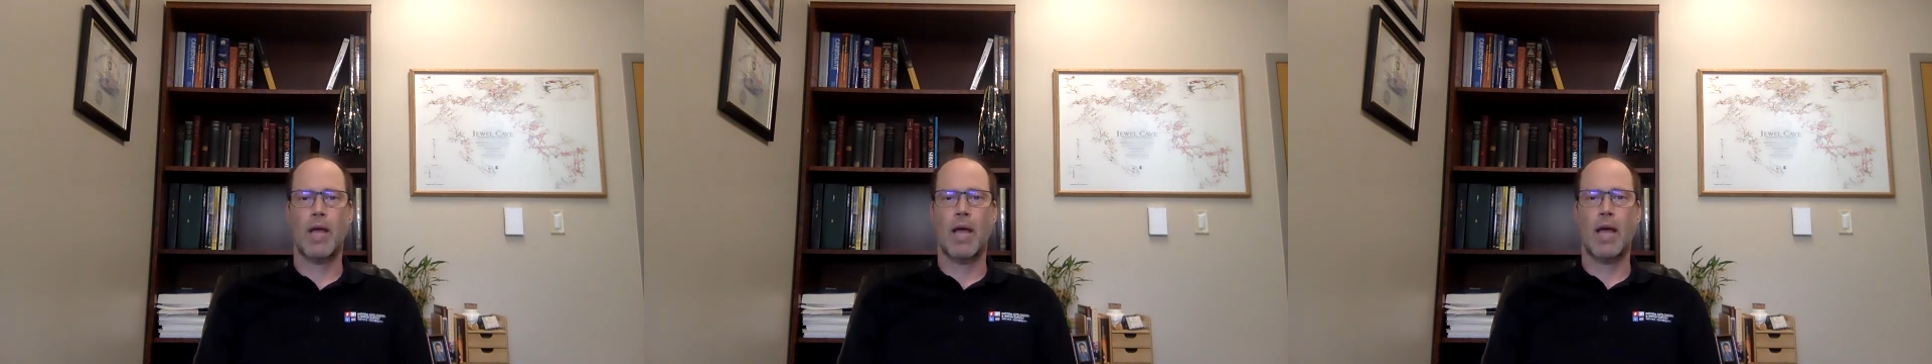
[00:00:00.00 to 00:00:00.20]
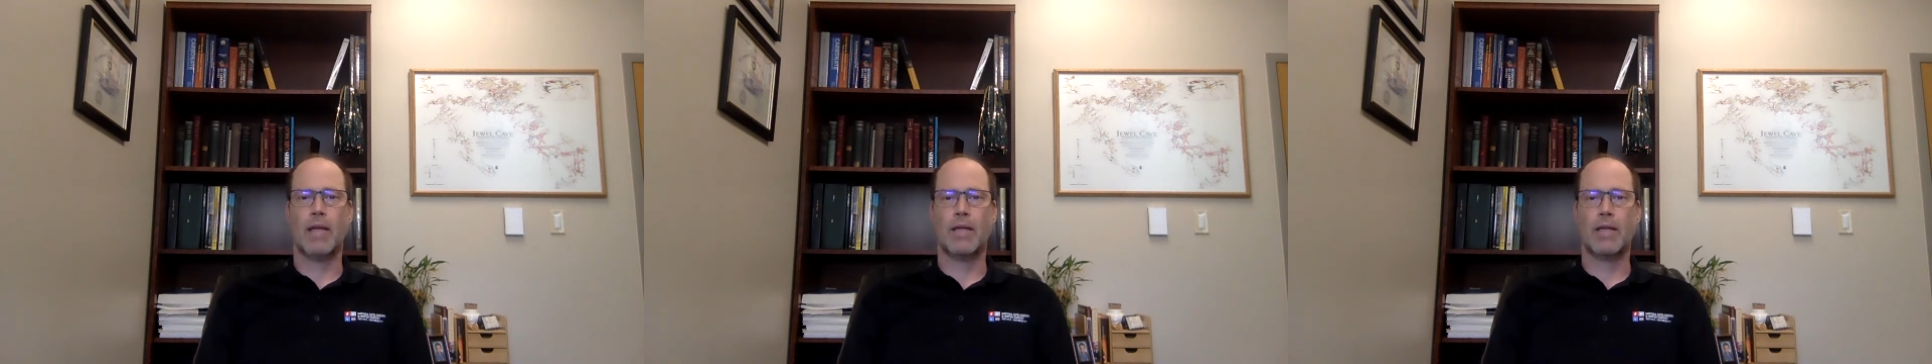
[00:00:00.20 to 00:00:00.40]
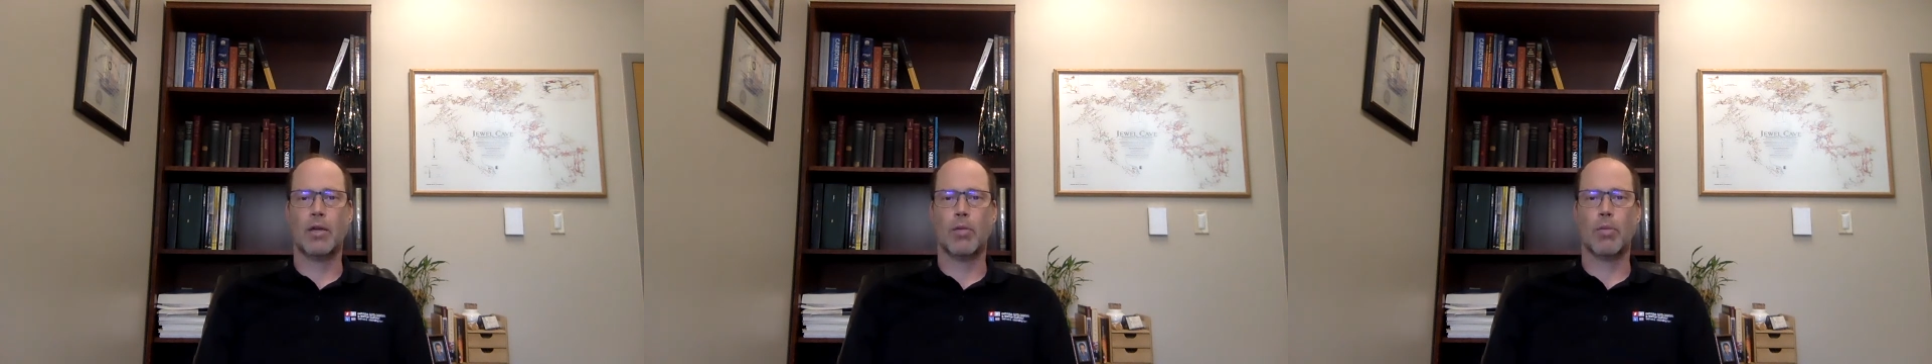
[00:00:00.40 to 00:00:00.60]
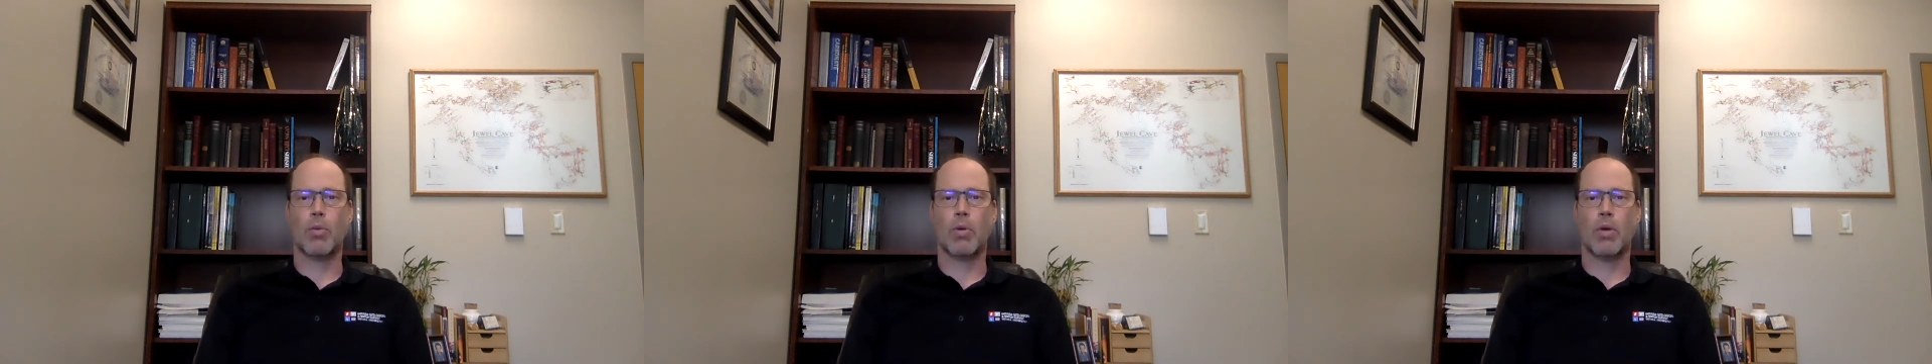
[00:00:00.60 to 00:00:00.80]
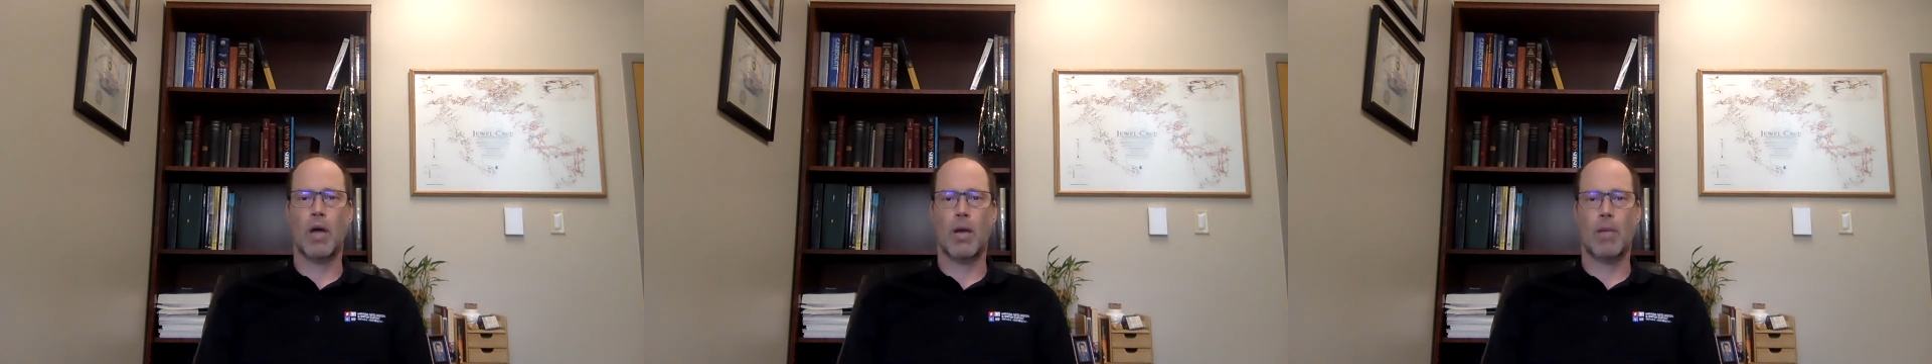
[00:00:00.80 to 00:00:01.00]
and
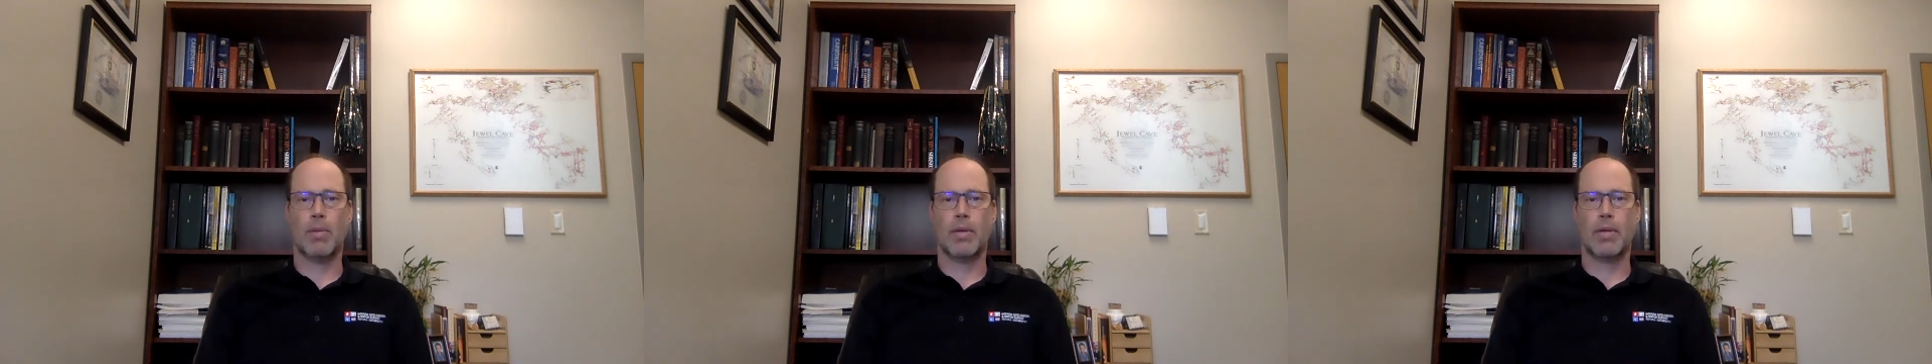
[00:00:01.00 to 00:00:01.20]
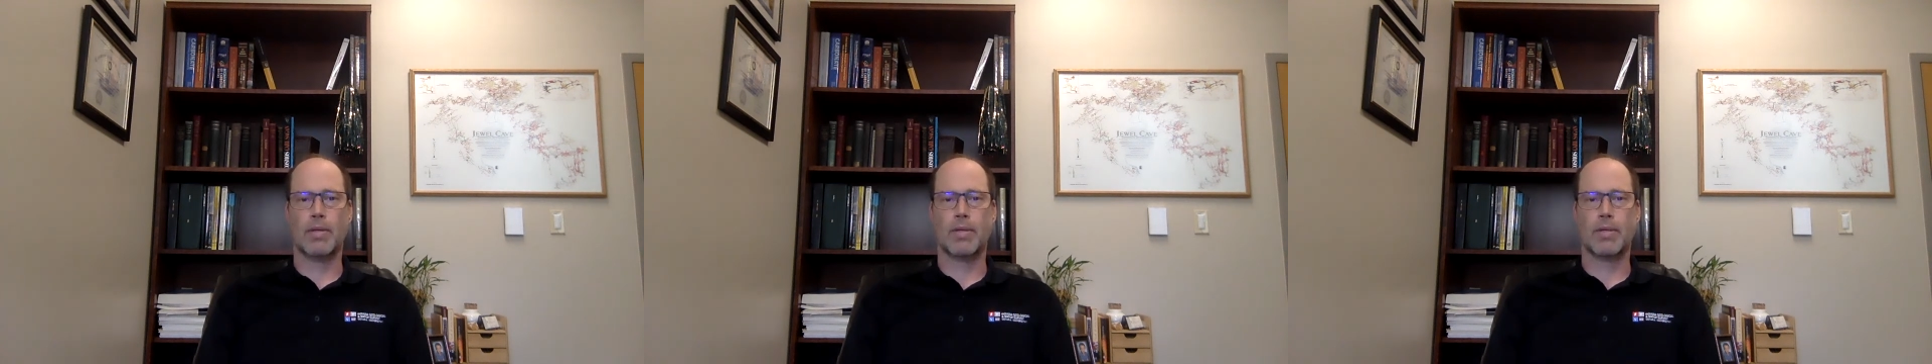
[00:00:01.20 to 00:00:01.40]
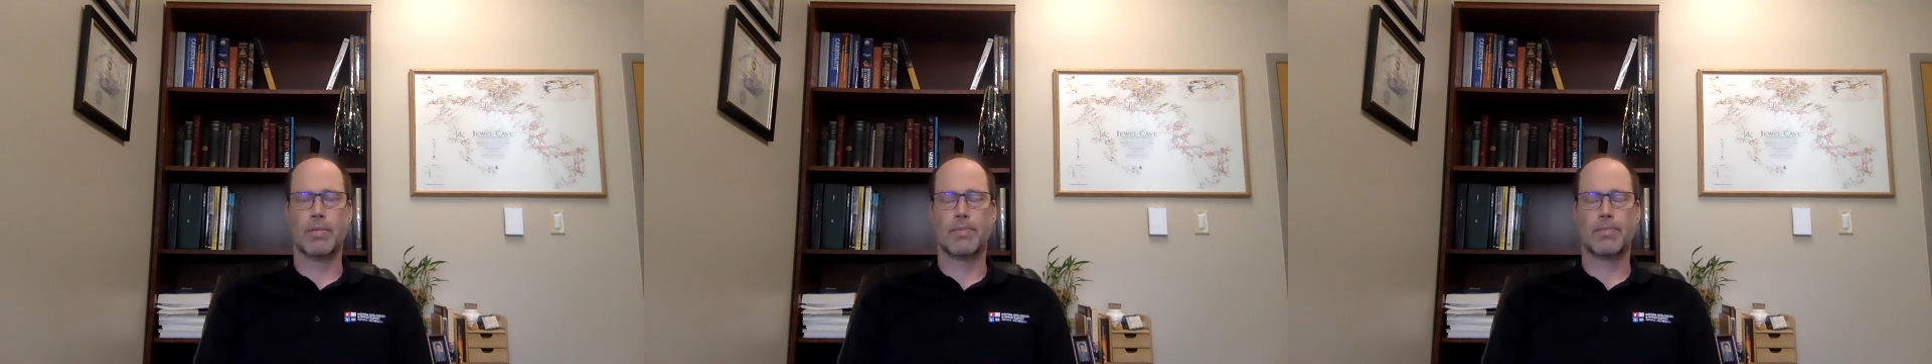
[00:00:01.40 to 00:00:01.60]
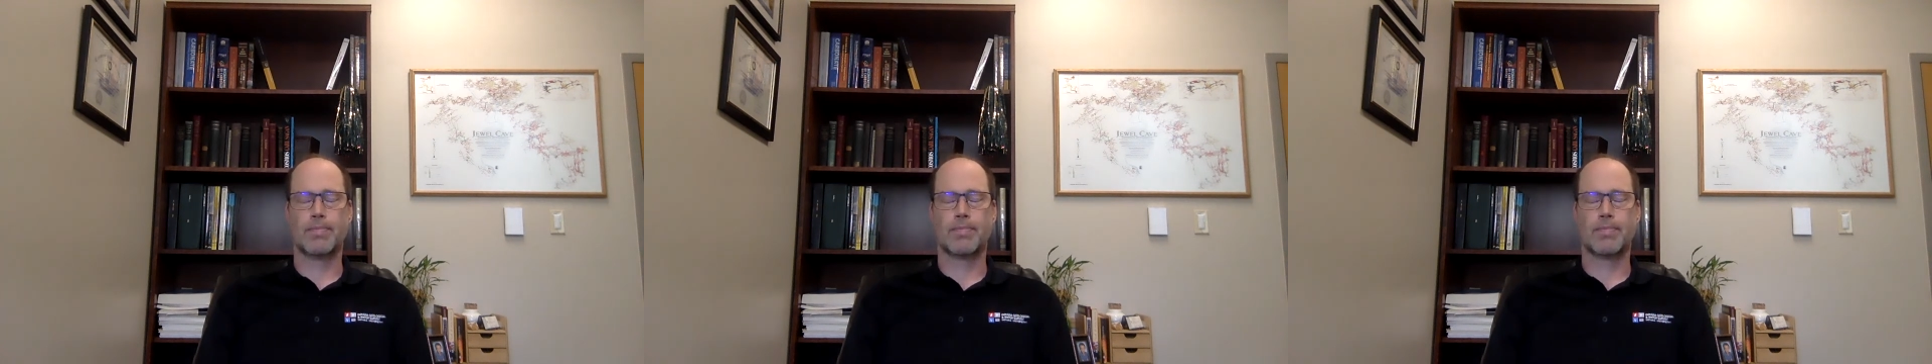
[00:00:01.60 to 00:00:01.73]
Dearborn uplands.